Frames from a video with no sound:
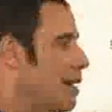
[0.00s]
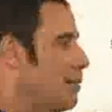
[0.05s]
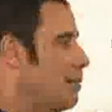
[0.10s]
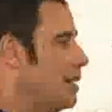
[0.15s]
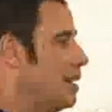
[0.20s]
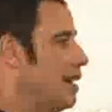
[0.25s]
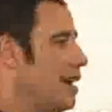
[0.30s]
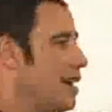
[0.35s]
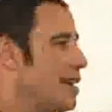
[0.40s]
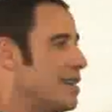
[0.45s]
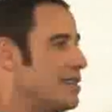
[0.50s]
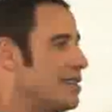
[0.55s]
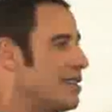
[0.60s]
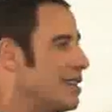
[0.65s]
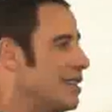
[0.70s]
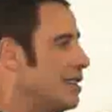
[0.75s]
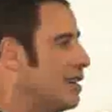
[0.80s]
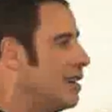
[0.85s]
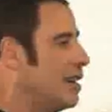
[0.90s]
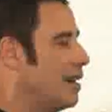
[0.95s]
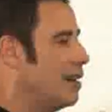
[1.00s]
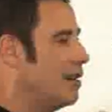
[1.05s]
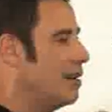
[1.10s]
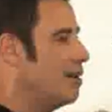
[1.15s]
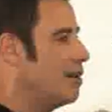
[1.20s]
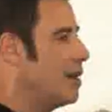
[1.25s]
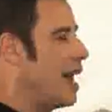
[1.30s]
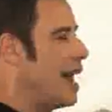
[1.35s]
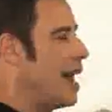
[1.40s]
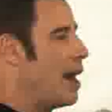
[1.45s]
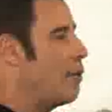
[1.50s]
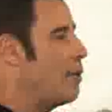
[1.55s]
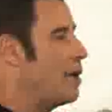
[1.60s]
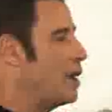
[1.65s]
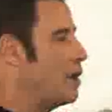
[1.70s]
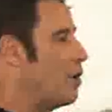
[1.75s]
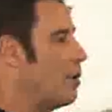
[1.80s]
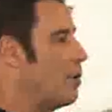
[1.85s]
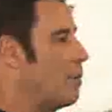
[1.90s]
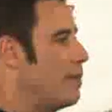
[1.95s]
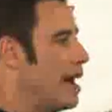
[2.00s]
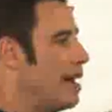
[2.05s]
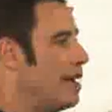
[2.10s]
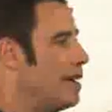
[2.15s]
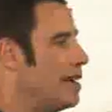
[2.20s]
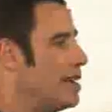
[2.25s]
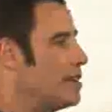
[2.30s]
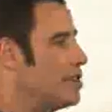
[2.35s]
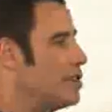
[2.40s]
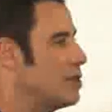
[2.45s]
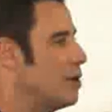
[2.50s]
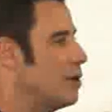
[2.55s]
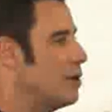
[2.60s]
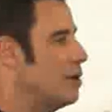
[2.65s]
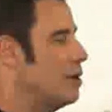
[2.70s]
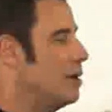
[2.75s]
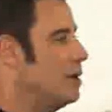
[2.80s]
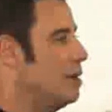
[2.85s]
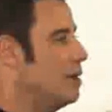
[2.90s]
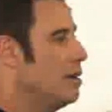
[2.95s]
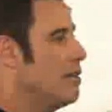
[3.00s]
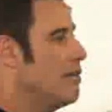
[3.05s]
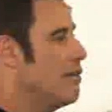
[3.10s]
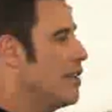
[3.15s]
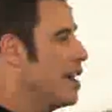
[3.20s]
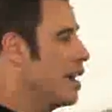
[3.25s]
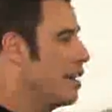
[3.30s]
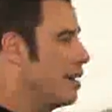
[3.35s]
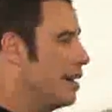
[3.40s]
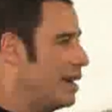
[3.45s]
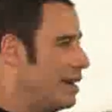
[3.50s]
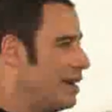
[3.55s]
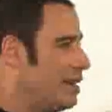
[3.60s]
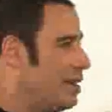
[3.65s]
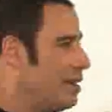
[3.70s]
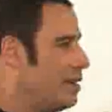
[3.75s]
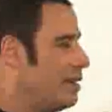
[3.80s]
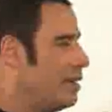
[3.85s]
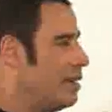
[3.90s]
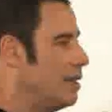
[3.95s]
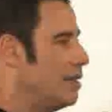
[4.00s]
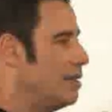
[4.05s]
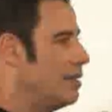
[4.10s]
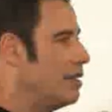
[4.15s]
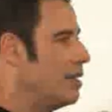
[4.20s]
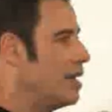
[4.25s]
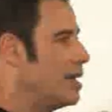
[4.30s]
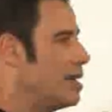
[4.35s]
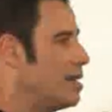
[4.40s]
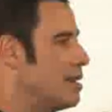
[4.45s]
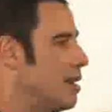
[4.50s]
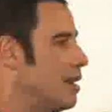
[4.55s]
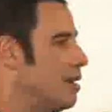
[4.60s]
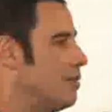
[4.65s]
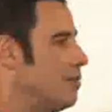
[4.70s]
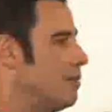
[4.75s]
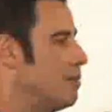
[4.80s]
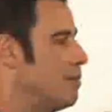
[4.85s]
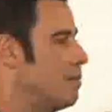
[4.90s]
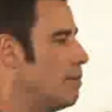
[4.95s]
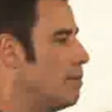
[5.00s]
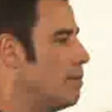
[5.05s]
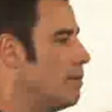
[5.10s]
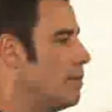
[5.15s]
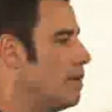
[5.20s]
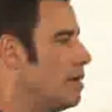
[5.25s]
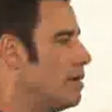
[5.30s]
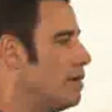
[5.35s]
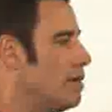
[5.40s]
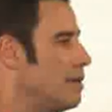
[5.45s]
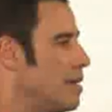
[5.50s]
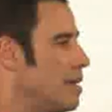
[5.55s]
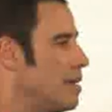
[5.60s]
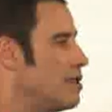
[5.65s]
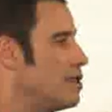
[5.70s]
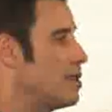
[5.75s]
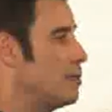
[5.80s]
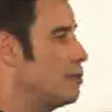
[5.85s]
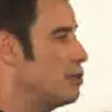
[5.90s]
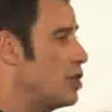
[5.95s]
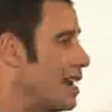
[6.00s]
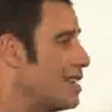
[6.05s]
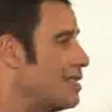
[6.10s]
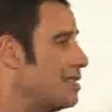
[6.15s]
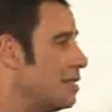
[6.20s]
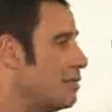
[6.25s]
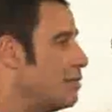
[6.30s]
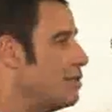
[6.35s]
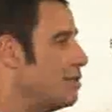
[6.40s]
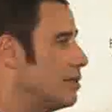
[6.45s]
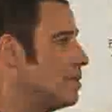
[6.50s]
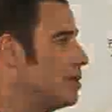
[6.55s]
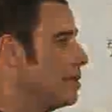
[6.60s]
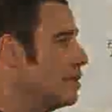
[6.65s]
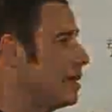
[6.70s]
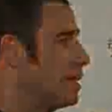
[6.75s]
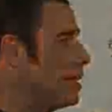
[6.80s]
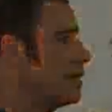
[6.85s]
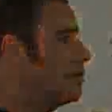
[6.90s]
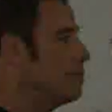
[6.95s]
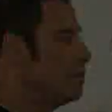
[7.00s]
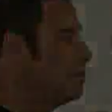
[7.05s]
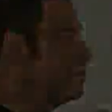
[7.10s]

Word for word: I mean, honestly, uh, how we go about it is so varied and, and, and, um, uh, and subjective, really.